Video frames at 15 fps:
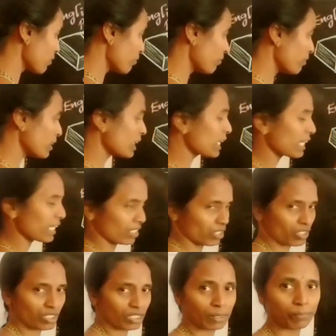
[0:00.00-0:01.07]
for
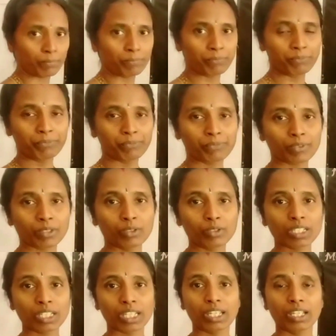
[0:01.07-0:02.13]
correction.
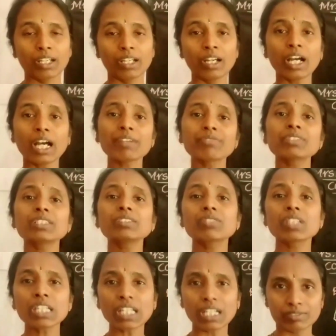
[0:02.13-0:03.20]
Okay, after
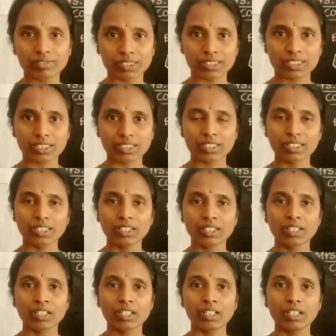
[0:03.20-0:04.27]
3 hours,
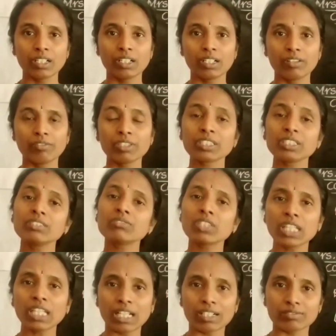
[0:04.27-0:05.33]
within 3
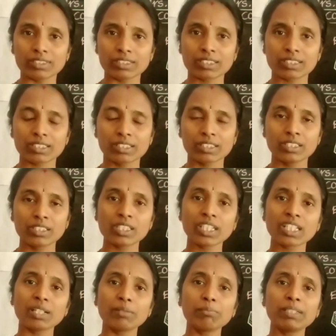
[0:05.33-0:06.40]
hours, she
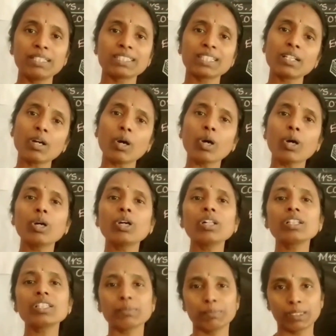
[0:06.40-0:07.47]
completed all the
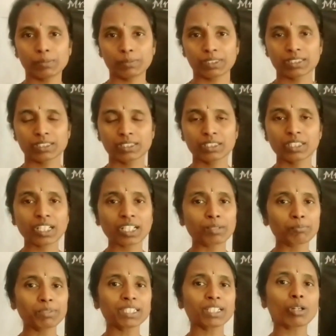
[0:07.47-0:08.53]
papers. She
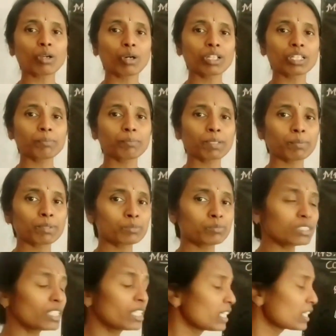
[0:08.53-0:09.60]
completed all the papers means
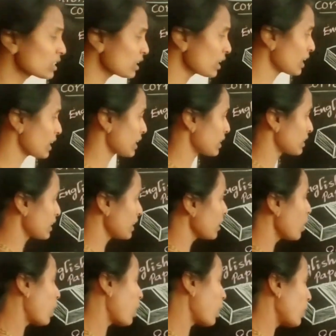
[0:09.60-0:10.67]
she corrected
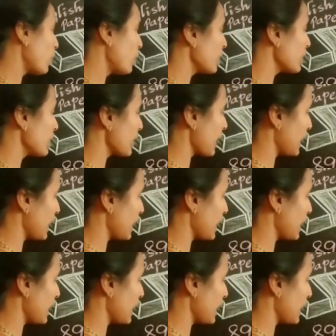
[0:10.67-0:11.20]
all the